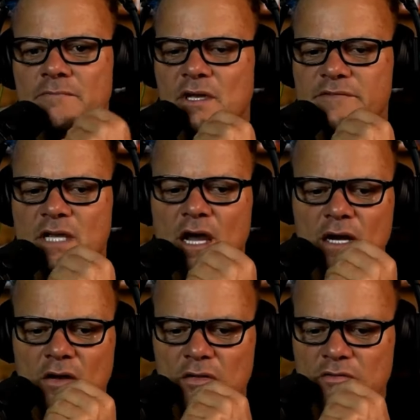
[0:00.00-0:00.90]
i've taught
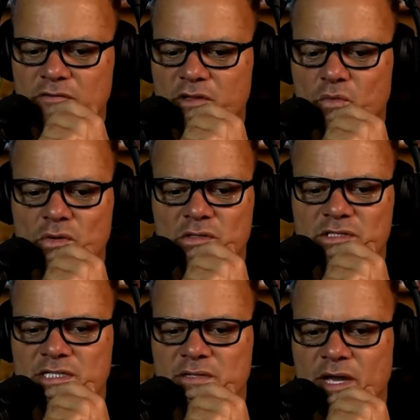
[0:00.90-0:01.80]
all over the world it
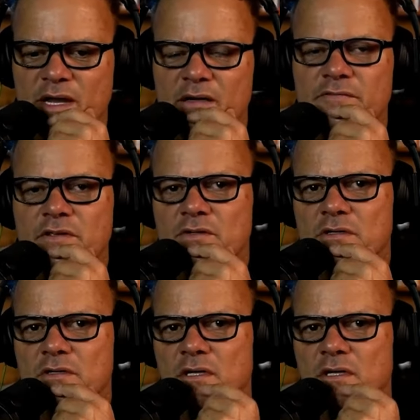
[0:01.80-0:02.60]
doesn't matter if you're